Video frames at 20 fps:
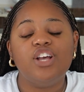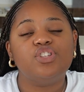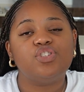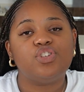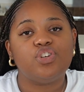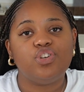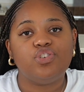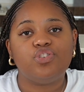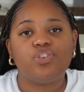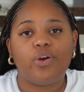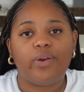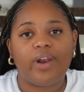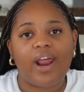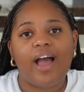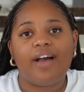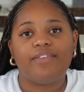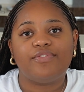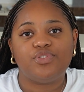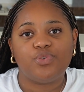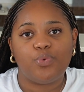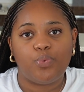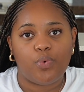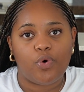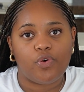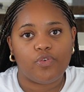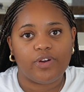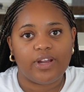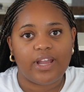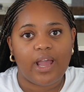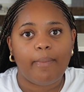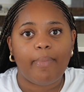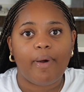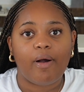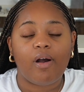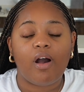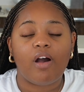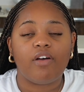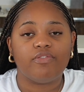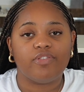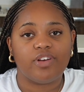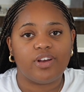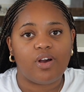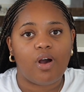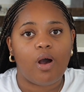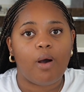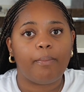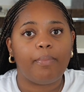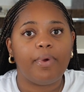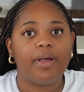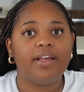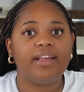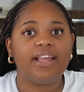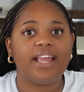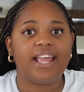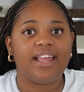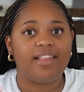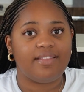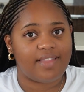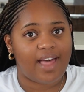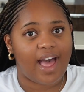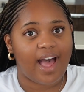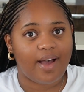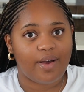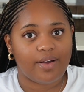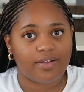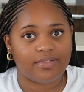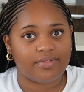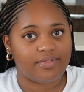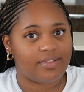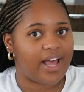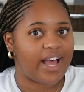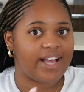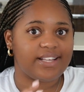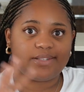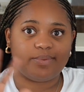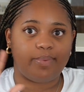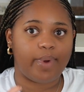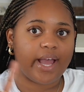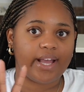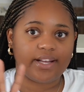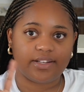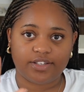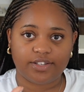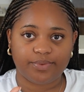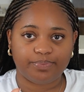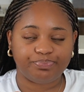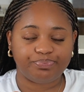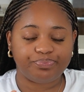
So you don't have to worry about covering up in that aspect,